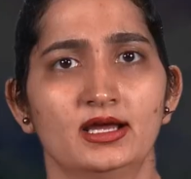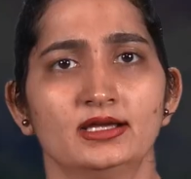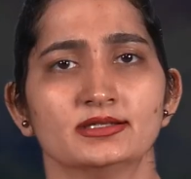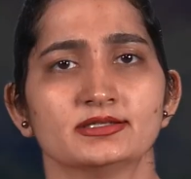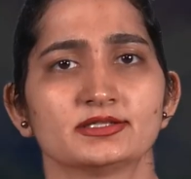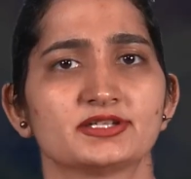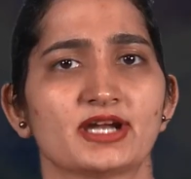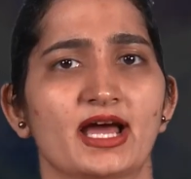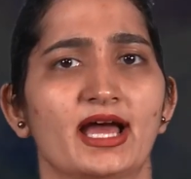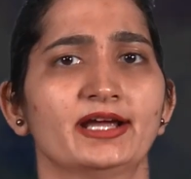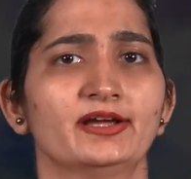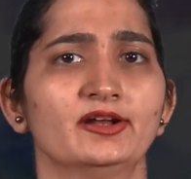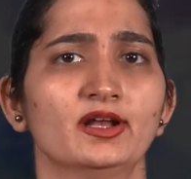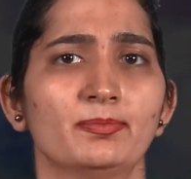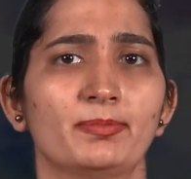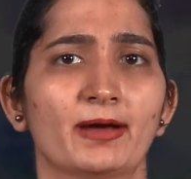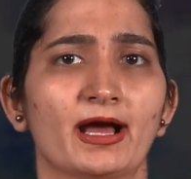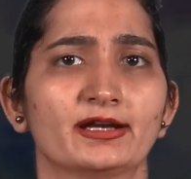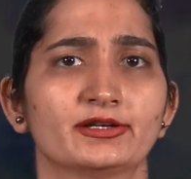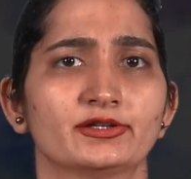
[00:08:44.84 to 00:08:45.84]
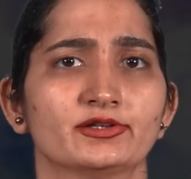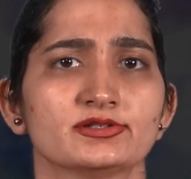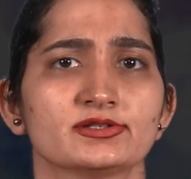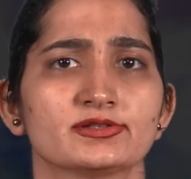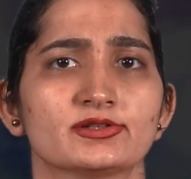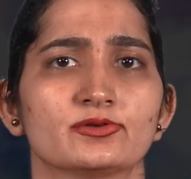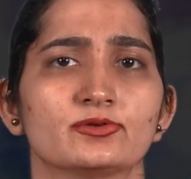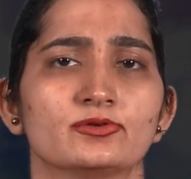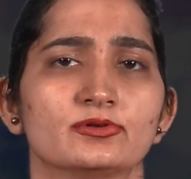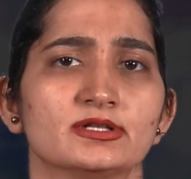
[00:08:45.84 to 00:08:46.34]
The triangular patterns
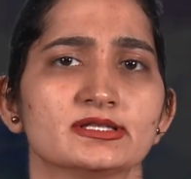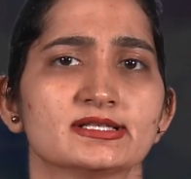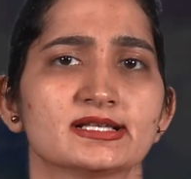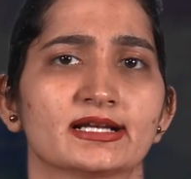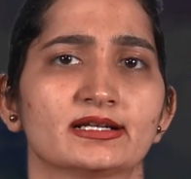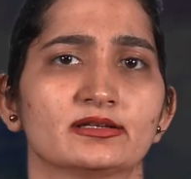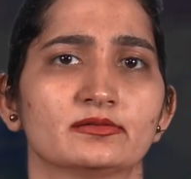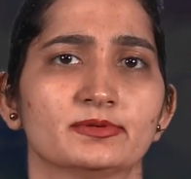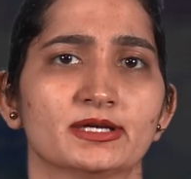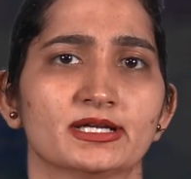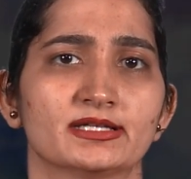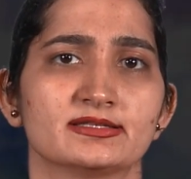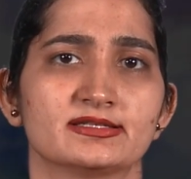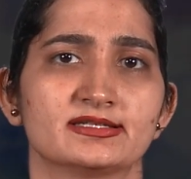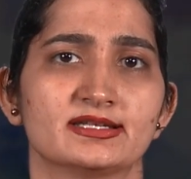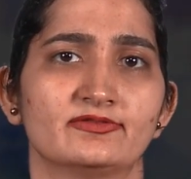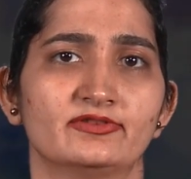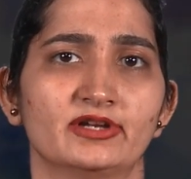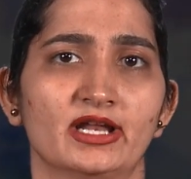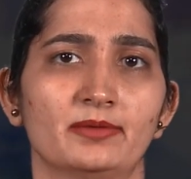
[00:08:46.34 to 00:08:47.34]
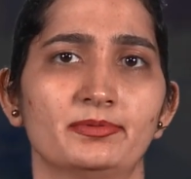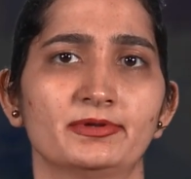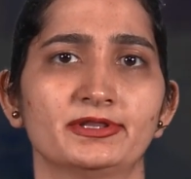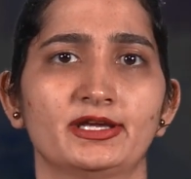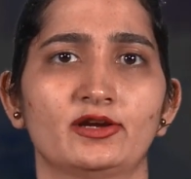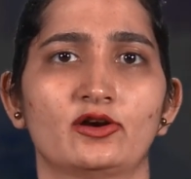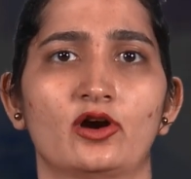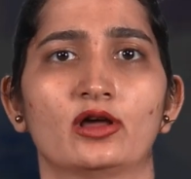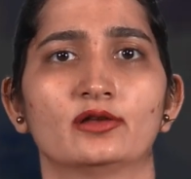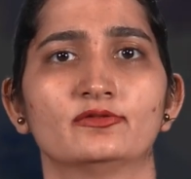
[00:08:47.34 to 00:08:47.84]
of the rural settlements develop at
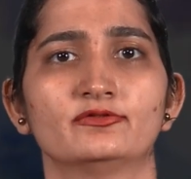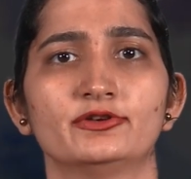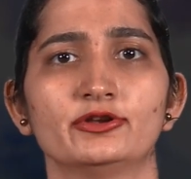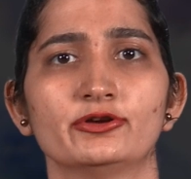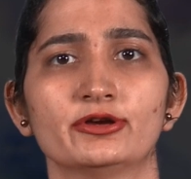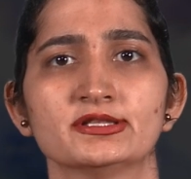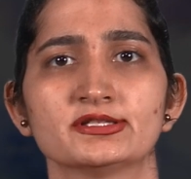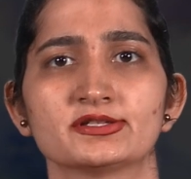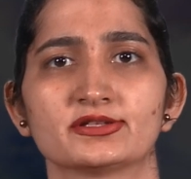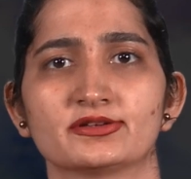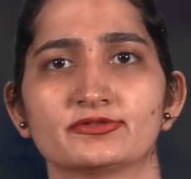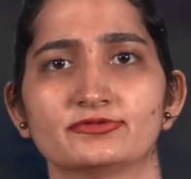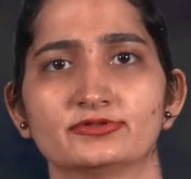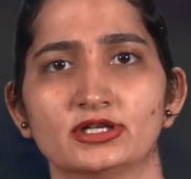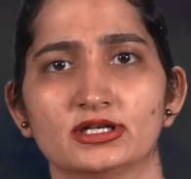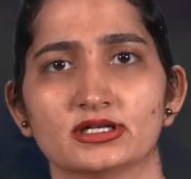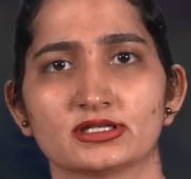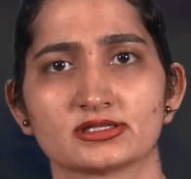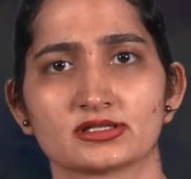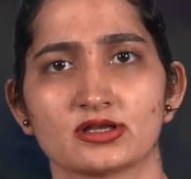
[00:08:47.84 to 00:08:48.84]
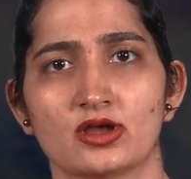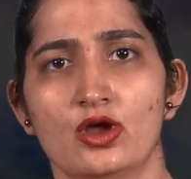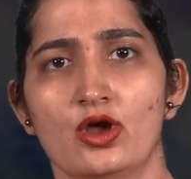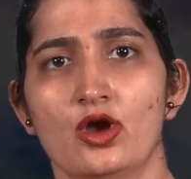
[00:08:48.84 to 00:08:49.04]
the confluence of the rivers